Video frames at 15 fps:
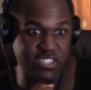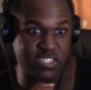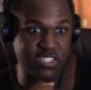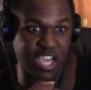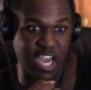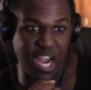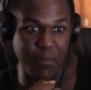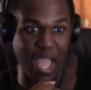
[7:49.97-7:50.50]

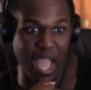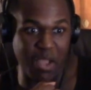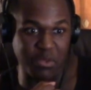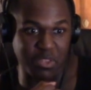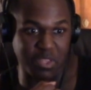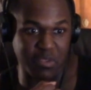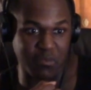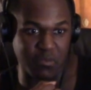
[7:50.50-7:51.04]
Got him out
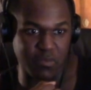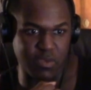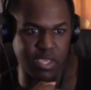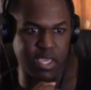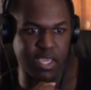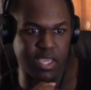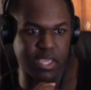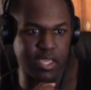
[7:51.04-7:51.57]
the
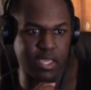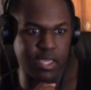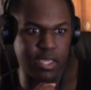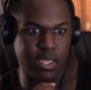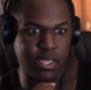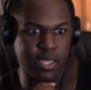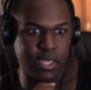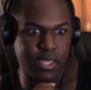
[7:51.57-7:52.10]
ring.
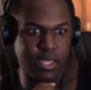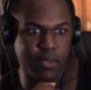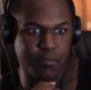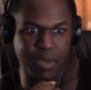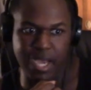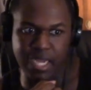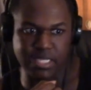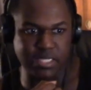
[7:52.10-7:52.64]

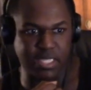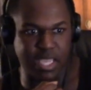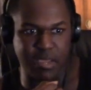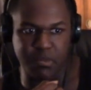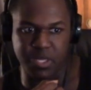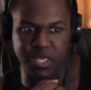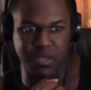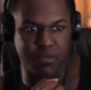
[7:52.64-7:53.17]
Body
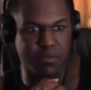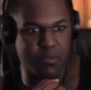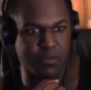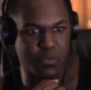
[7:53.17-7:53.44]
slam him.